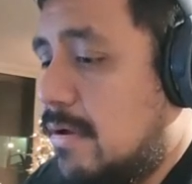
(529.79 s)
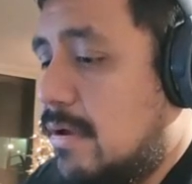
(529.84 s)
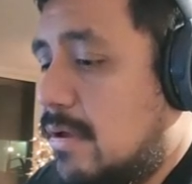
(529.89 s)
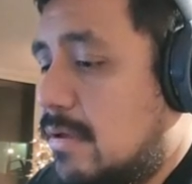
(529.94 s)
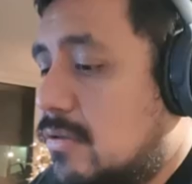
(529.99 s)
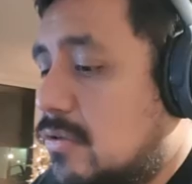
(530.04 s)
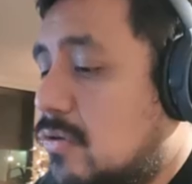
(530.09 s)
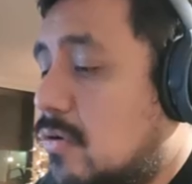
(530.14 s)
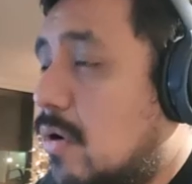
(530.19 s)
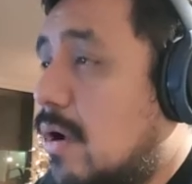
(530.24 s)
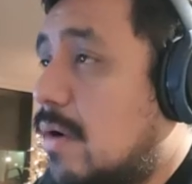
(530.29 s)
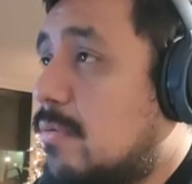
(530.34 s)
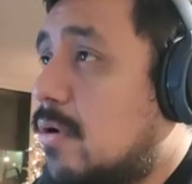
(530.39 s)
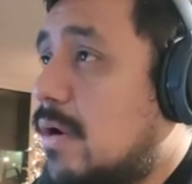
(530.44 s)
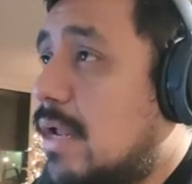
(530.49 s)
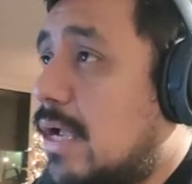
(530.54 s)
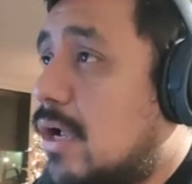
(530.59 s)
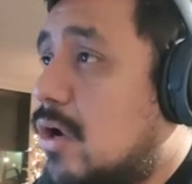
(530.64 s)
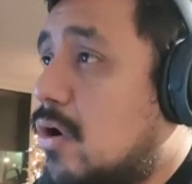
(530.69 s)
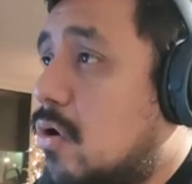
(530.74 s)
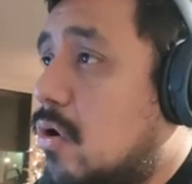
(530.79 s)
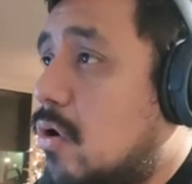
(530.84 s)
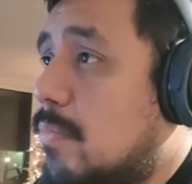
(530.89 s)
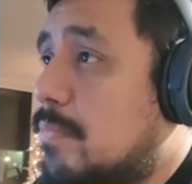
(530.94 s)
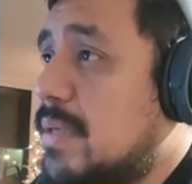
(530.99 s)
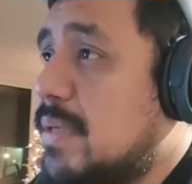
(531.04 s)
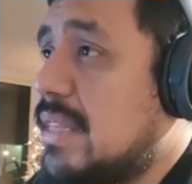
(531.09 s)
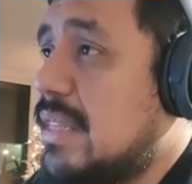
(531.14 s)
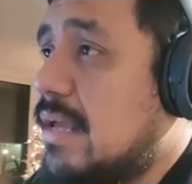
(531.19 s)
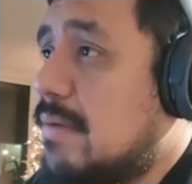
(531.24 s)
So I'm gonna
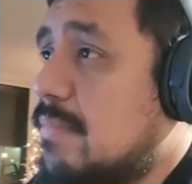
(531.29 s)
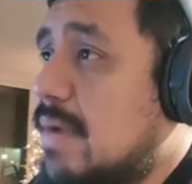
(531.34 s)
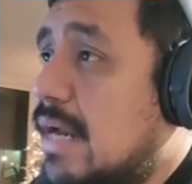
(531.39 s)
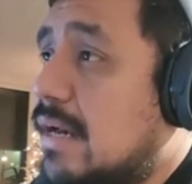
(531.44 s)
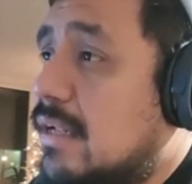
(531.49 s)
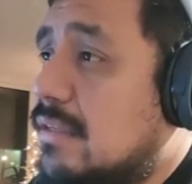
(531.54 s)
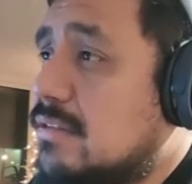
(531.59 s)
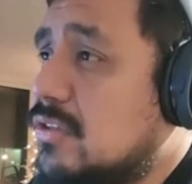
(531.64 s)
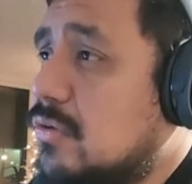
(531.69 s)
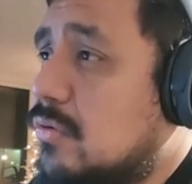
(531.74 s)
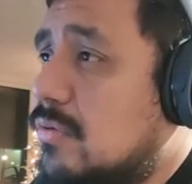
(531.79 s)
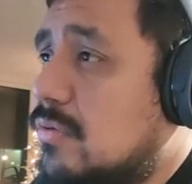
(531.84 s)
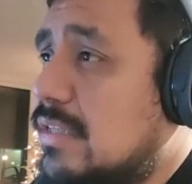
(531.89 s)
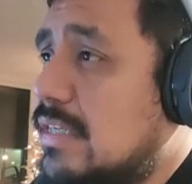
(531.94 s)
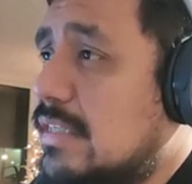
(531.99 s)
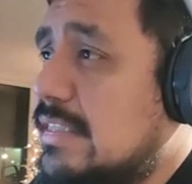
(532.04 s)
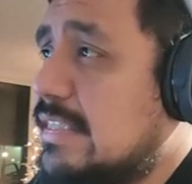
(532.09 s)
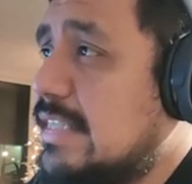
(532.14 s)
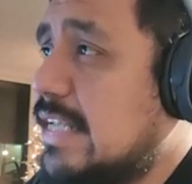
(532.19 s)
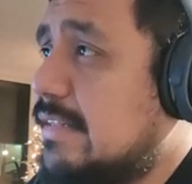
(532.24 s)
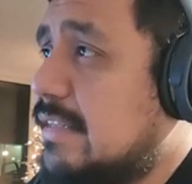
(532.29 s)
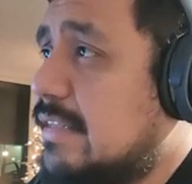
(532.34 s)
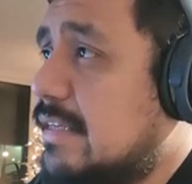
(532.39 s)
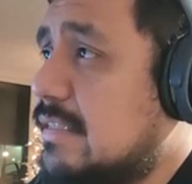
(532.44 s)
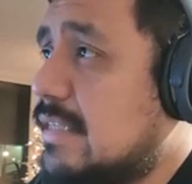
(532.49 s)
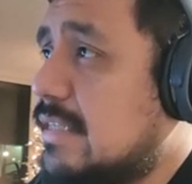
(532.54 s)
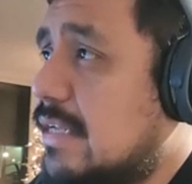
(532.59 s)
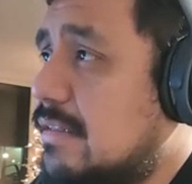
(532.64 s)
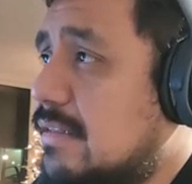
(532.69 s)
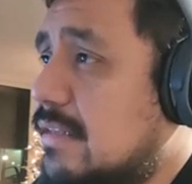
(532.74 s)
copy them, and also the settings.
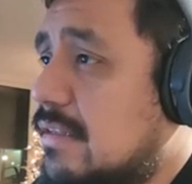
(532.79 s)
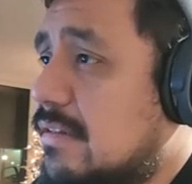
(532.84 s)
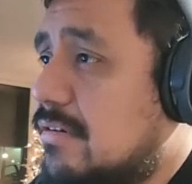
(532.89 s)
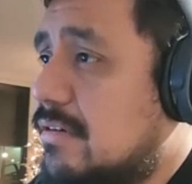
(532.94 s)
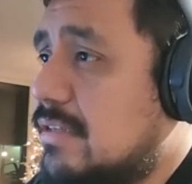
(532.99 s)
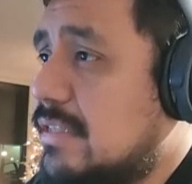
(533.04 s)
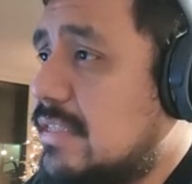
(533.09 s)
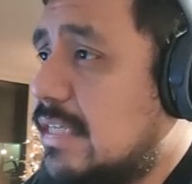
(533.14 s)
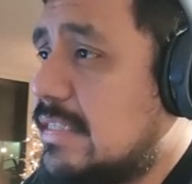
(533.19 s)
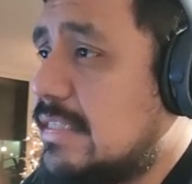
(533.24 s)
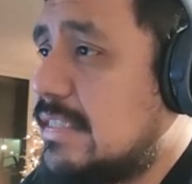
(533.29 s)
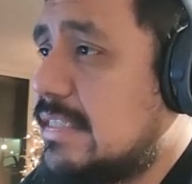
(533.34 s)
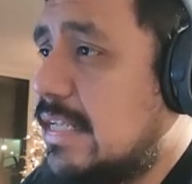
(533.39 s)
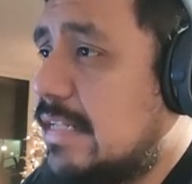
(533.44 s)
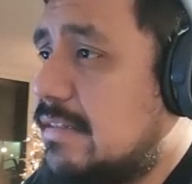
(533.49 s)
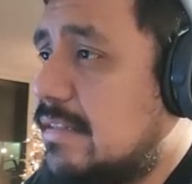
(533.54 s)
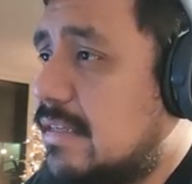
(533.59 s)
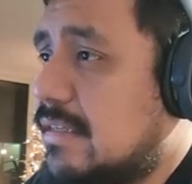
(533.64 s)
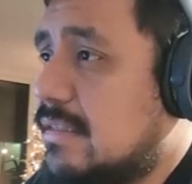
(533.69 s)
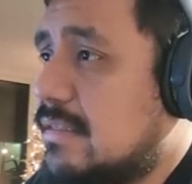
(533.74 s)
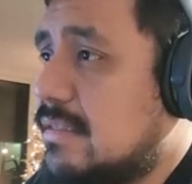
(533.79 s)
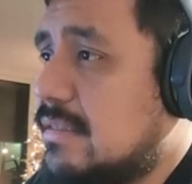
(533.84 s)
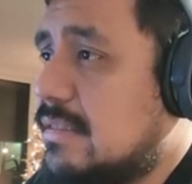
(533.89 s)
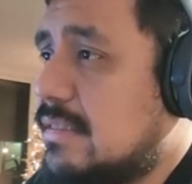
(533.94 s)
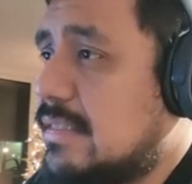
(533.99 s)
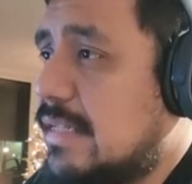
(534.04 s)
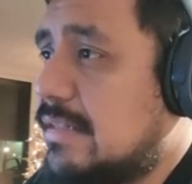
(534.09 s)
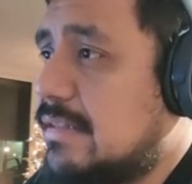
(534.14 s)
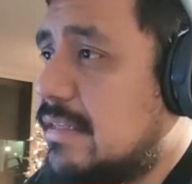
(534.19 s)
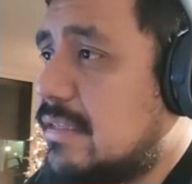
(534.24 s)
I think there is a
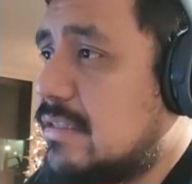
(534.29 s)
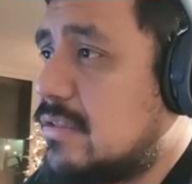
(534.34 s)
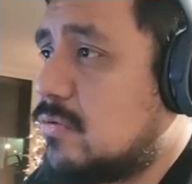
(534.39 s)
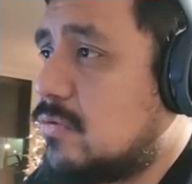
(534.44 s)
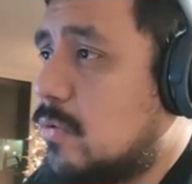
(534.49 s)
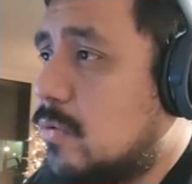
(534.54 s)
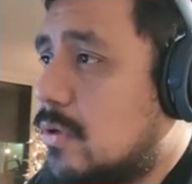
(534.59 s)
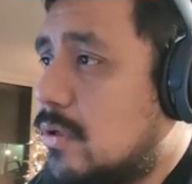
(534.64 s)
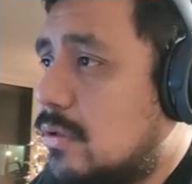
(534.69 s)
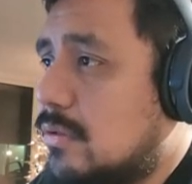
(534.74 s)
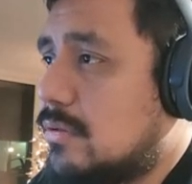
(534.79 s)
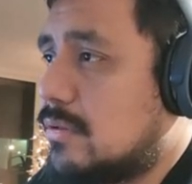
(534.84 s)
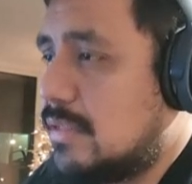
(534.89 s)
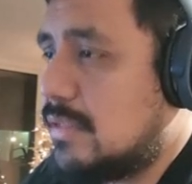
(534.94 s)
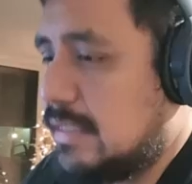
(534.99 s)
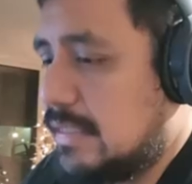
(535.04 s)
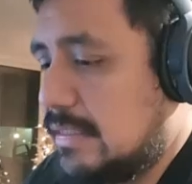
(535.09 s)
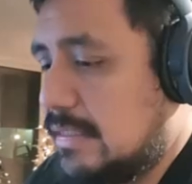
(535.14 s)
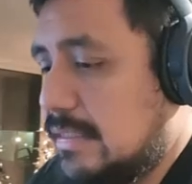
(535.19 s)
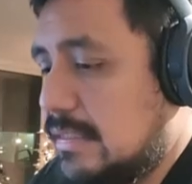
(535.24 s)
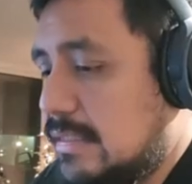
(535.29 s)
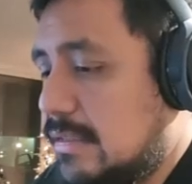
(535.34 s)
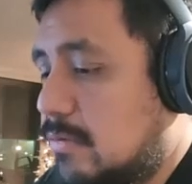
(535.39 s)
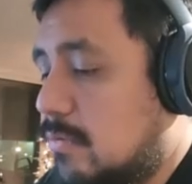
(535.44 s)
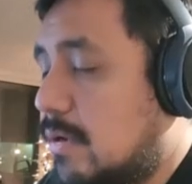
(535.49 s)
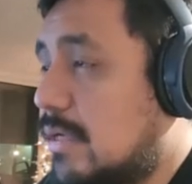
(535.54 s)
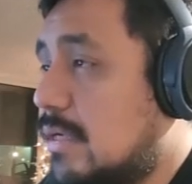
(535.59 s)
settings world. This is the one.